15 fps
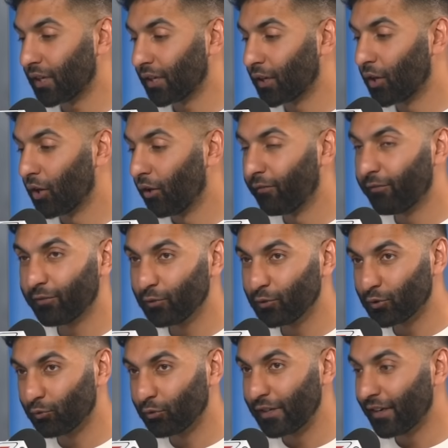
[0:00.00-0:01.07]
I'd love for you
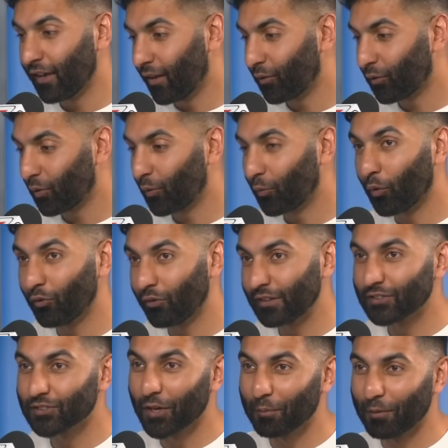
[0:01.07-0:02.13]
to read out what
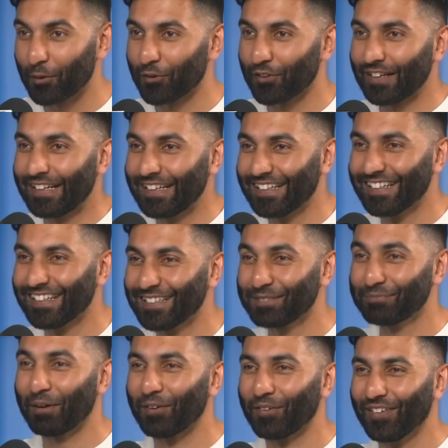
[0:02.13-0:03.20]
Red Star Belgrade is
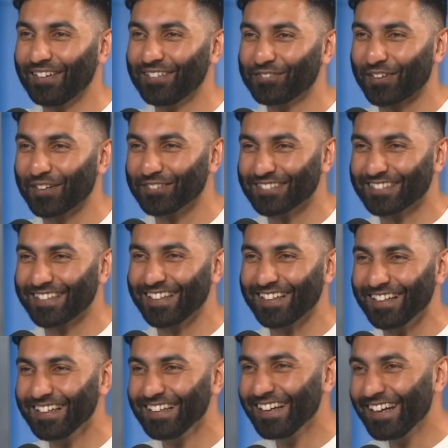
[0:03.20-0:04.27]
spelled in front of
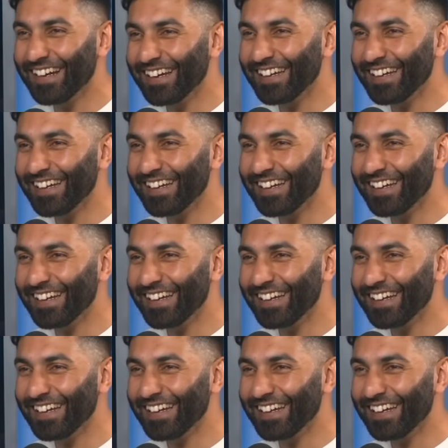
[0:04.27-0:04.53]
us here.